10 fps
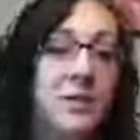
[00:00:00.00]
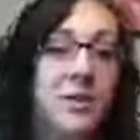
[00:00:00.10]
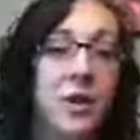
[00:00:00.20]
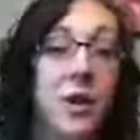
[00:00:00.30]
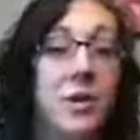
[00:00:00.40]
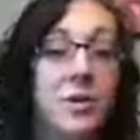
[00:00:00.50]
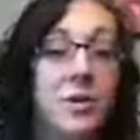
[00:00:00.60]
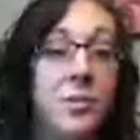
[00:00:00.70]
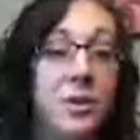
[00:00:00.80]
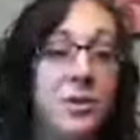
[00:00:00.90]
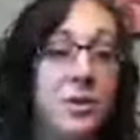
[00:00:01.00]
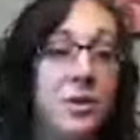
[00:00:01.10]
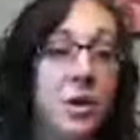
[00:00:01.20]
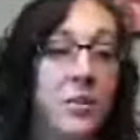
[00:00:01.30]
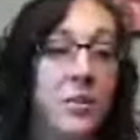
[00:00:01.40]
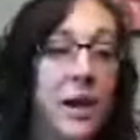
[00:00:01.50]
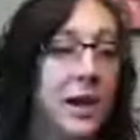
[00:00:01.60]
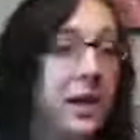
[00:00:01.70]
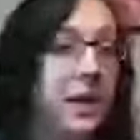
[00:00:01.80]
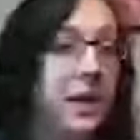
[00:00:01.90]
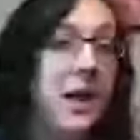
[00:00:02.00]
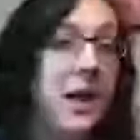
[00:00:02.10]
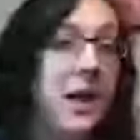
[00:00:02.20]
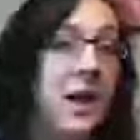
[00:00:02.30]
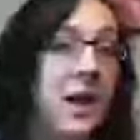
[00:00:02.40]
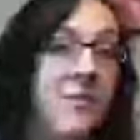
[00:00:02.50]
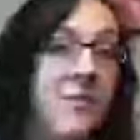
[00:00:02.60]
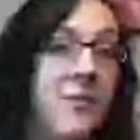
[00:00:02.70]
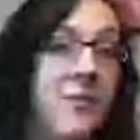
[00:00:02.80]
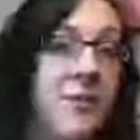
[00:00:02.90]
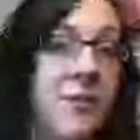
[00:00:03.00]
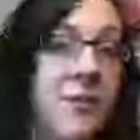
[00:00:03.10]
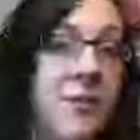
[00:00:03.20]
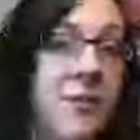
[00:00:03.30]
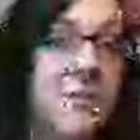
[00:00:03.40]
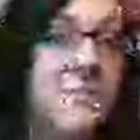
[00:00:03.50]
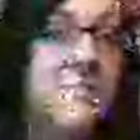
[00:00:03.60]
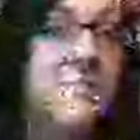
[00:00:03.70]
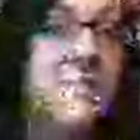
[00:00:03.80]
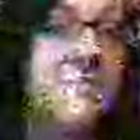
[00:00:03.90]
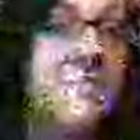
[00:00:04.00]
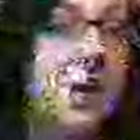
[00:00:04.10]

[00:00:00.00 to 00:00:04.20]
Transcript: So also be sure to go back and review any feedback that you've received